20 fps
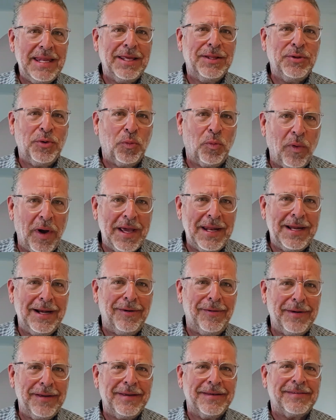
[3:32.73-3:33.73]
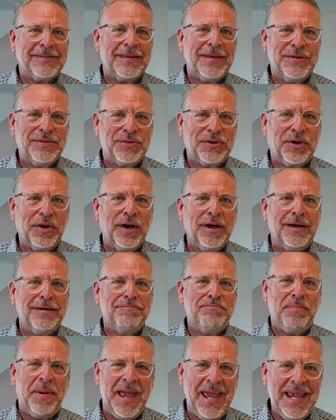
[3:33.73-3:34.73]
in the right areas is
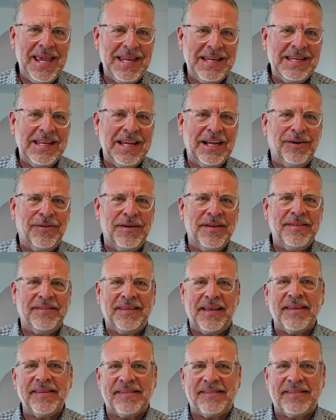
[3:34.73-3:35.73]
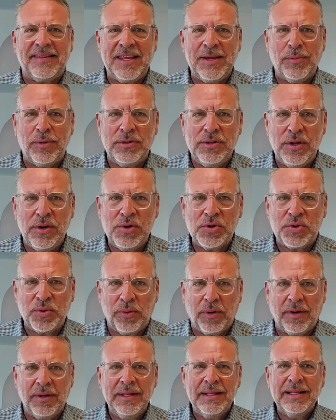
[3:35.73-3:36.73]
good. Paint in areas that seem
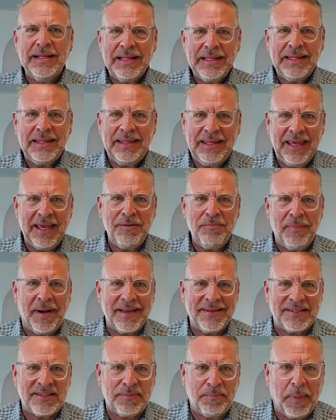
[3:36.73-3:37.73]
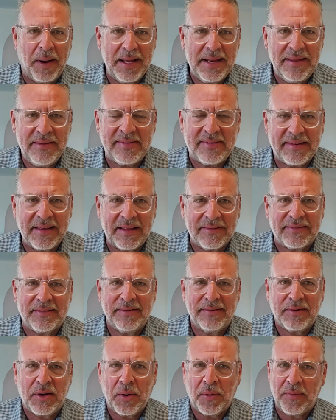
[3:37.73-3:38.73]
unusual, get my spidey
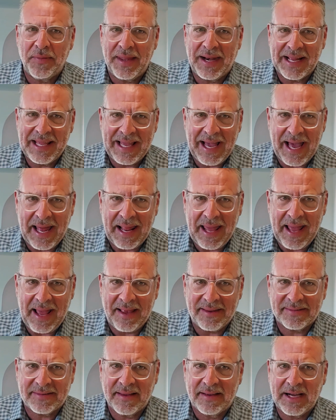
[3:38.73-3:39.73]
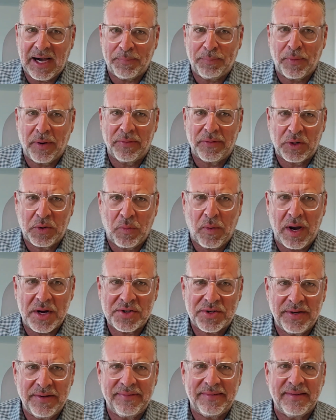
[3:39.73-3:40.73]
senses going that I got to ask a couple other
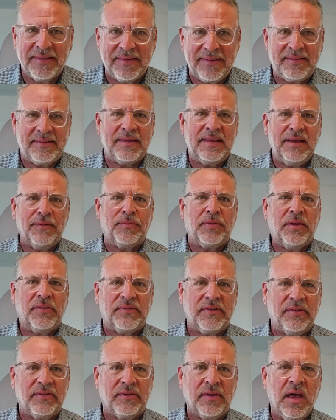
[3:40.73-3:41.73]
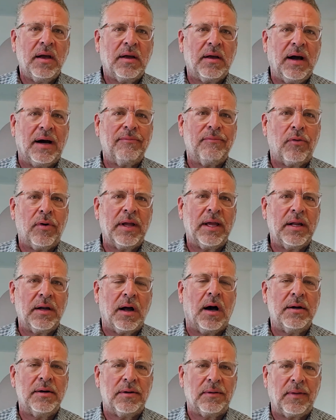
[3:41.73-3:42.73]
questions and see if this is covering an
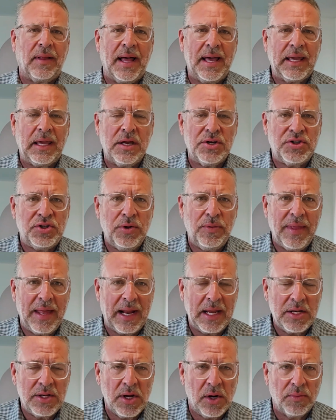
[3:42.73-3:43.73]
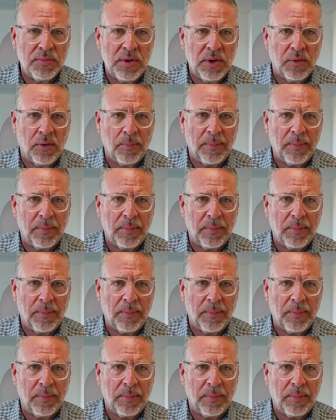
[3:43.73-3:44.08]
underlying issue that I don't know